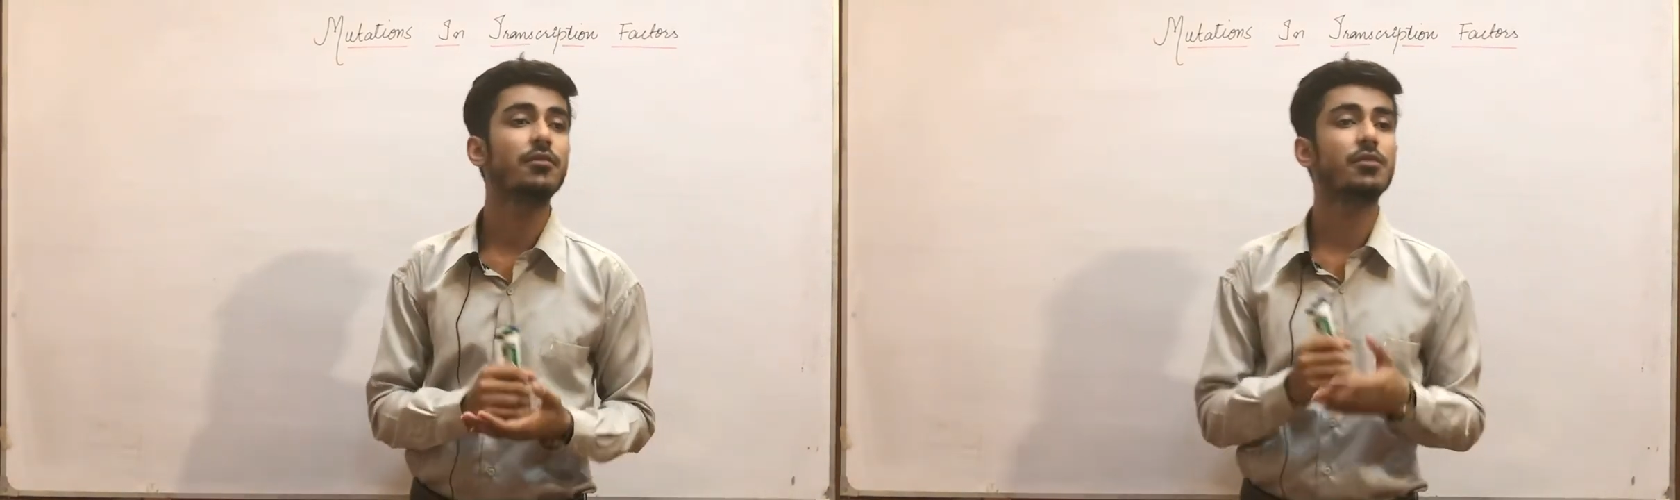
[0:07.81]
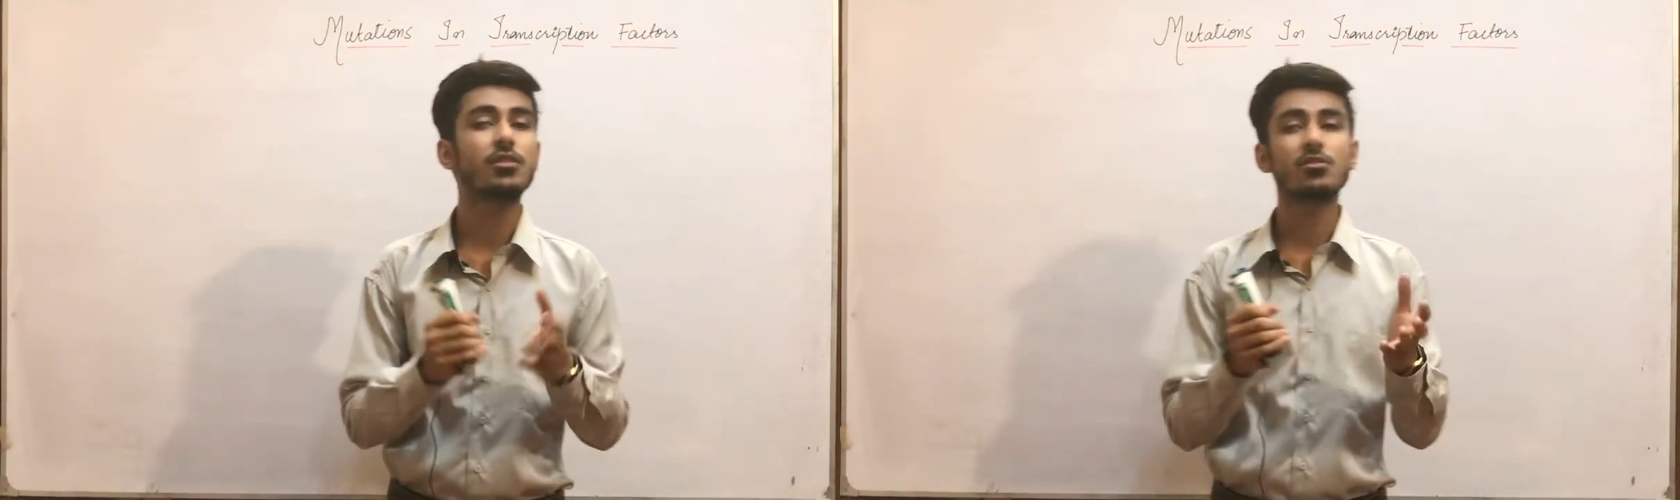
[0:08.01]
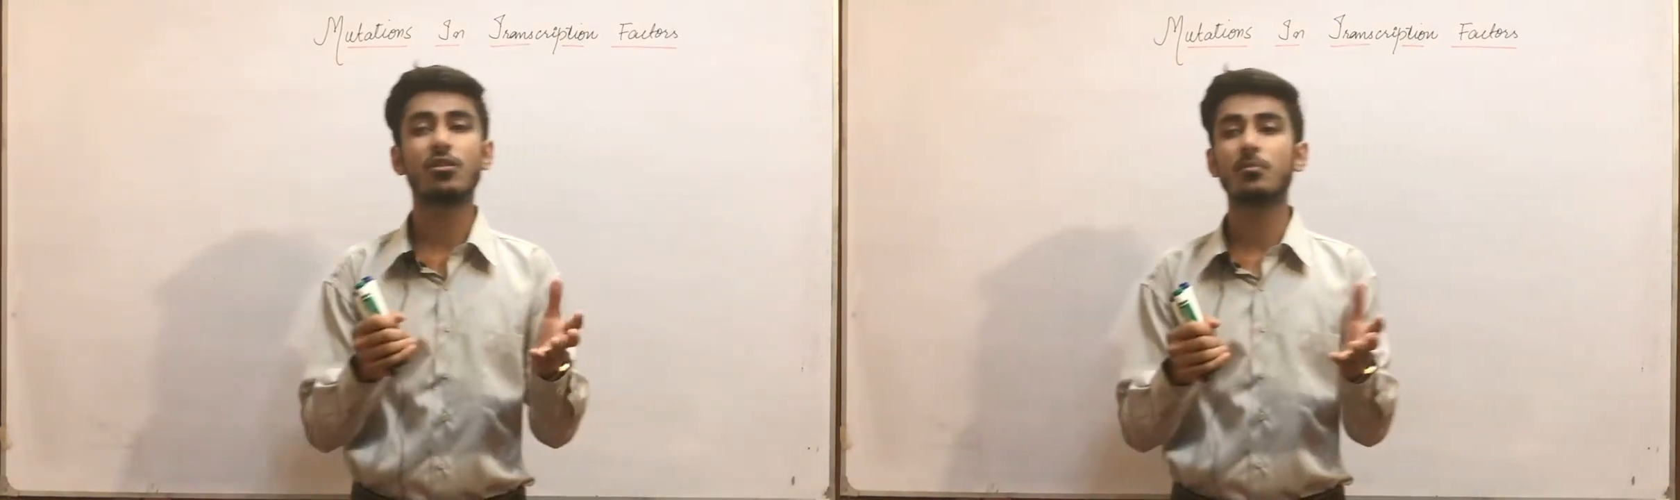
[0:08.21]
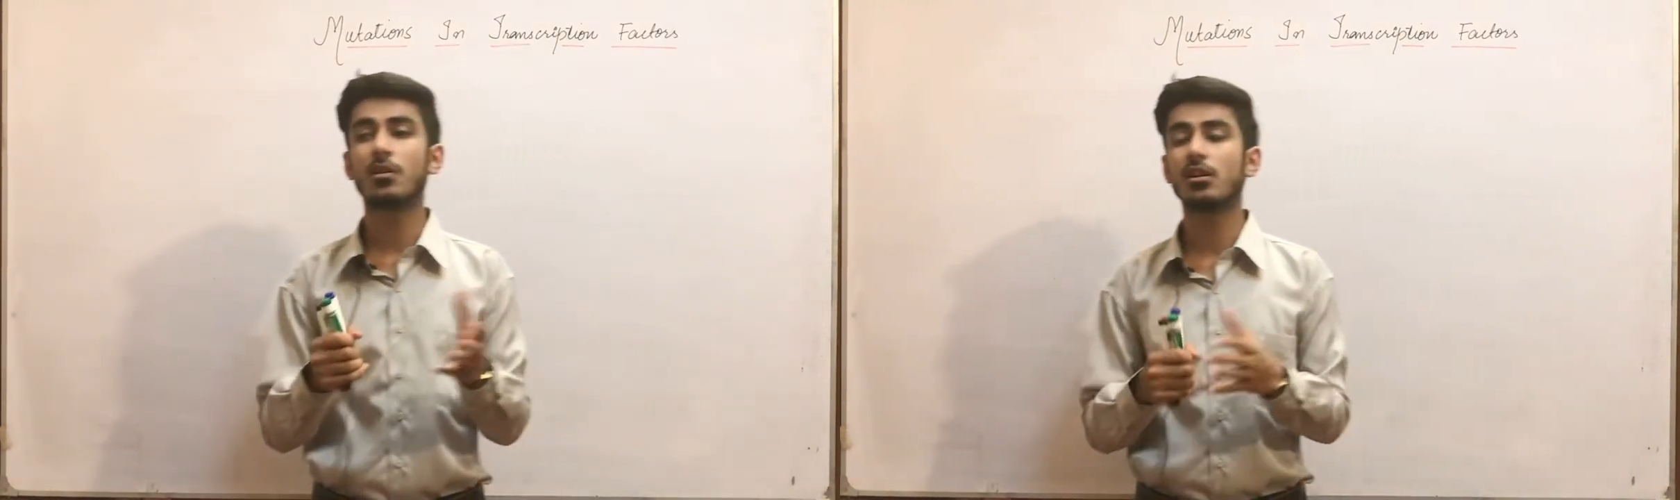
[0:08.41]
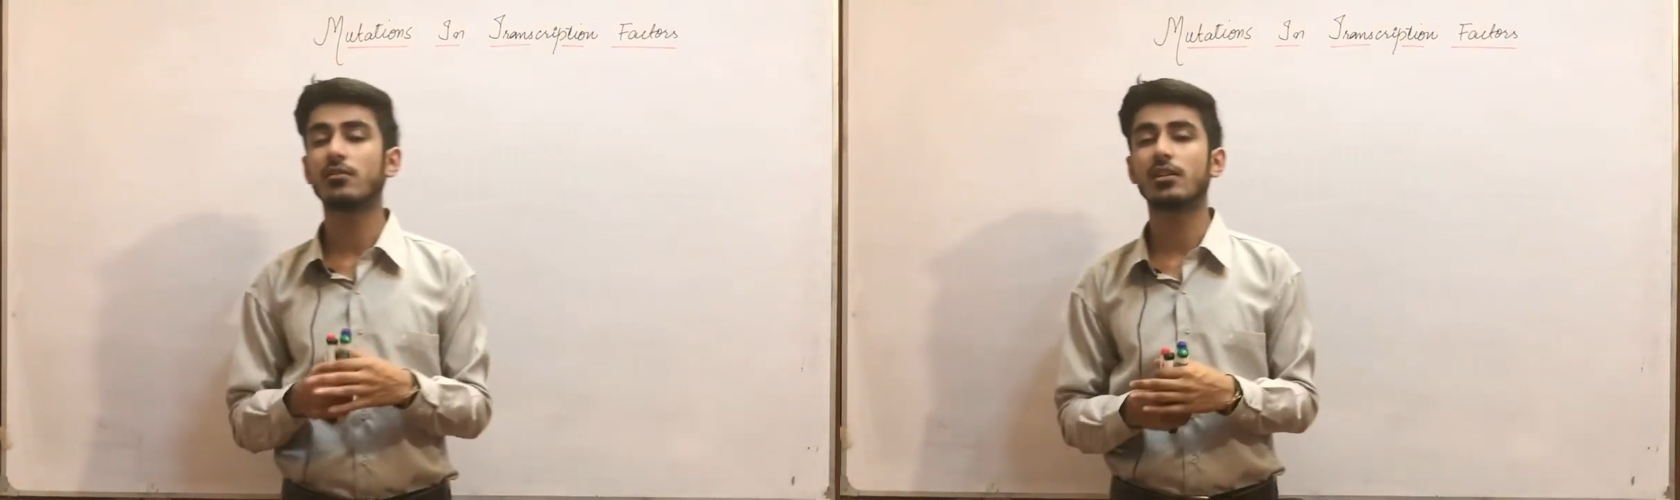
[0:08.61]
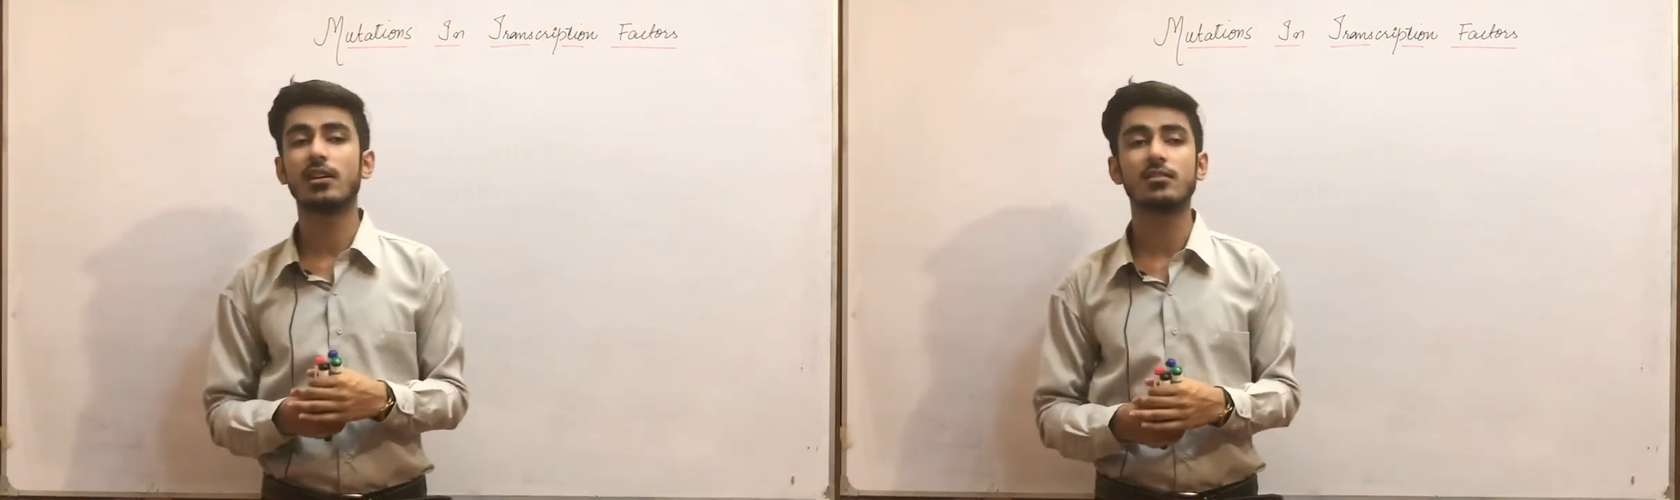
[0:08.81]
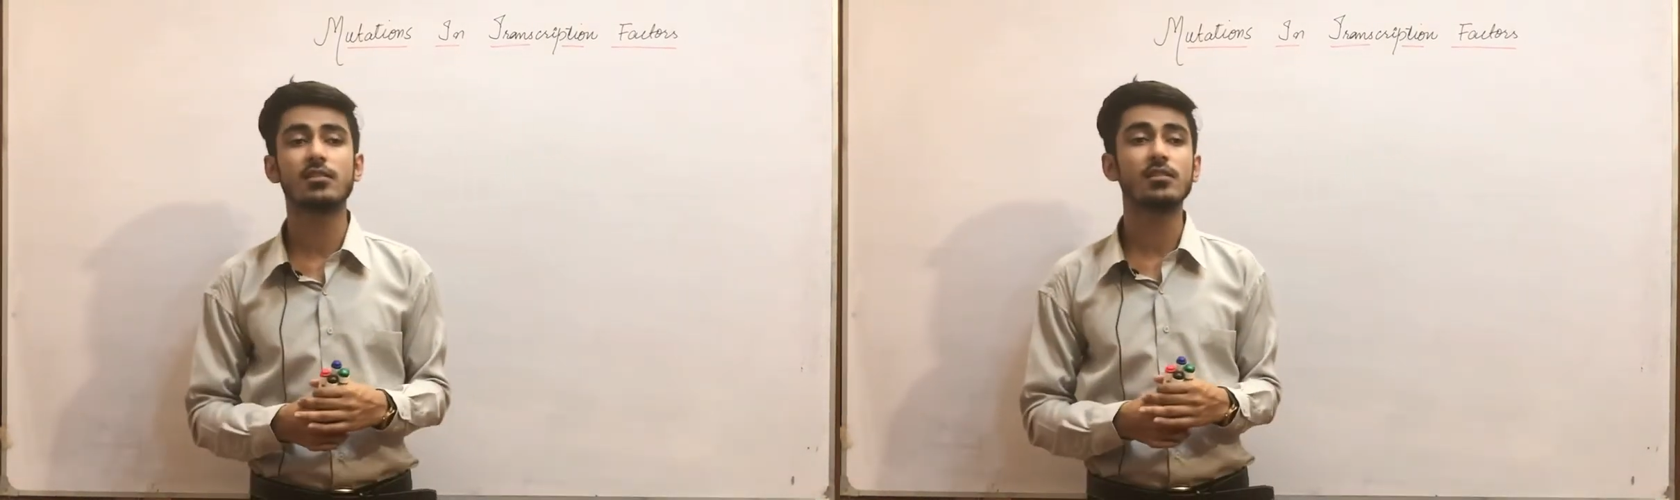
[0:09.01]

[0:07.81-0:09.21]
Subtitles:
first hallmark of the cancer,